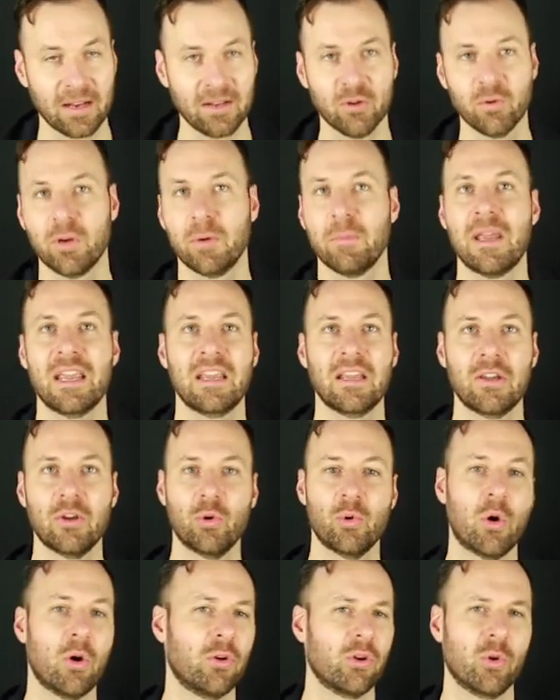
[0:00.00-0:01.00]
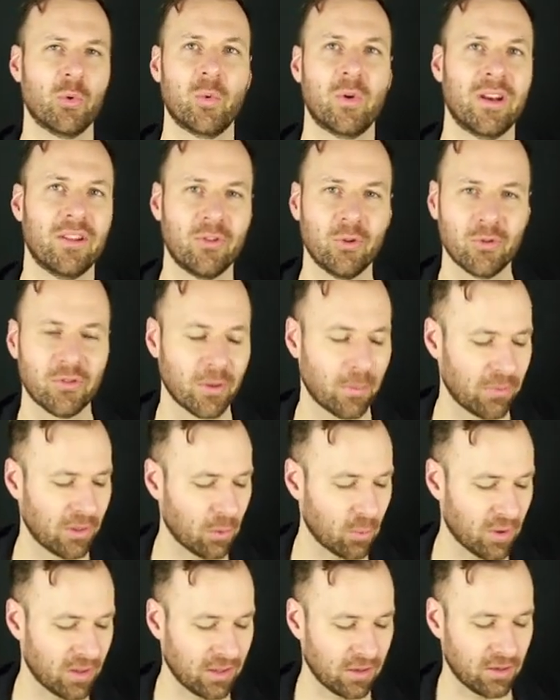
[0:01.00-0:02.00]
And you want to make it your own, you want to do
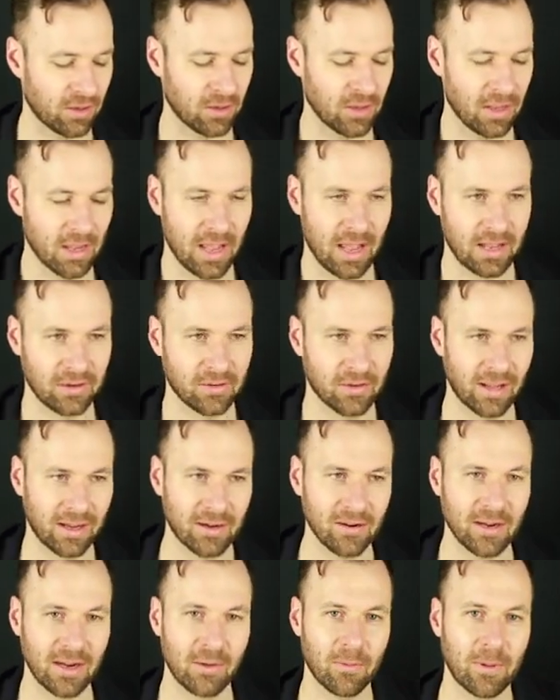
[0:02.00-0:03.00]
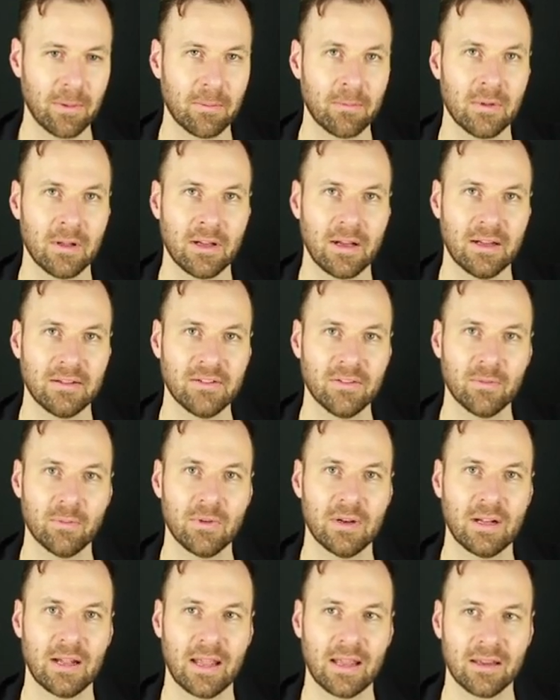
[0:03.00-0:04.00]
something with it, and you're like, okay, well, I just
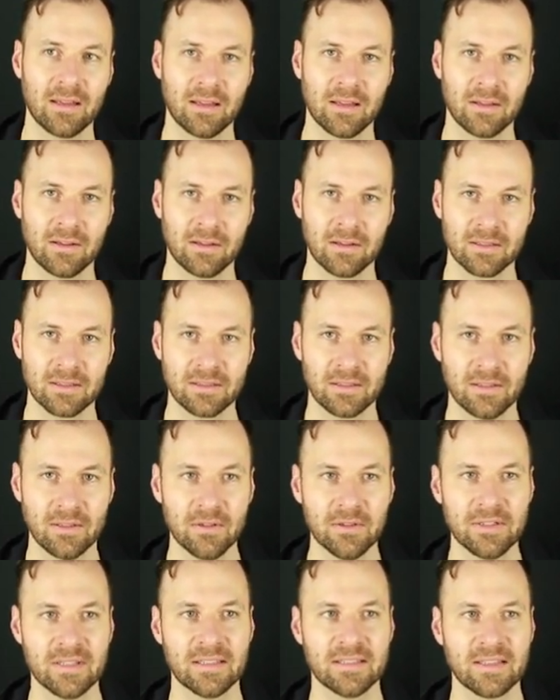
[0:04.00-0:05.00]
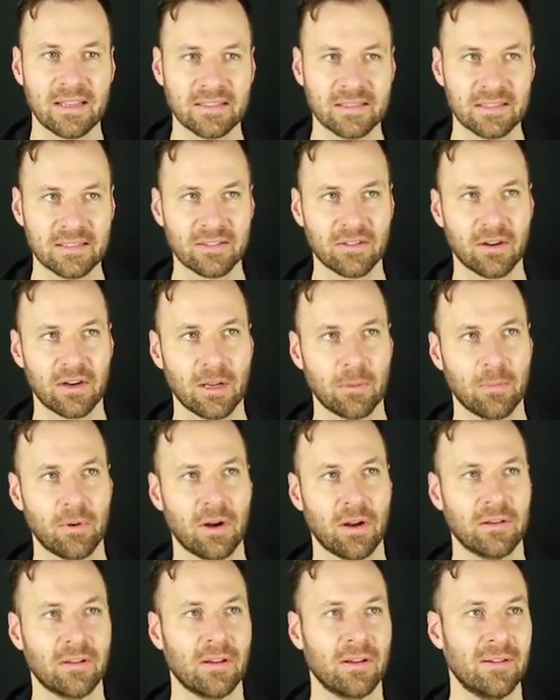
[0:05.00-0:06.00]
want to like use this as a starting
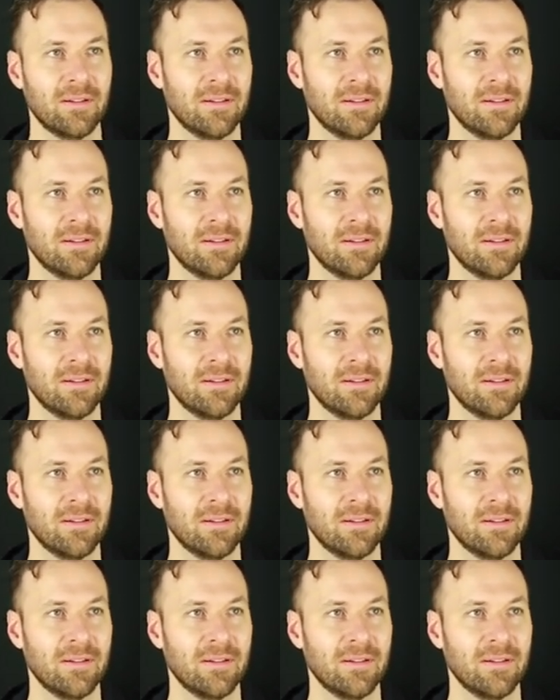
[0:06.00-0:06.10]
point.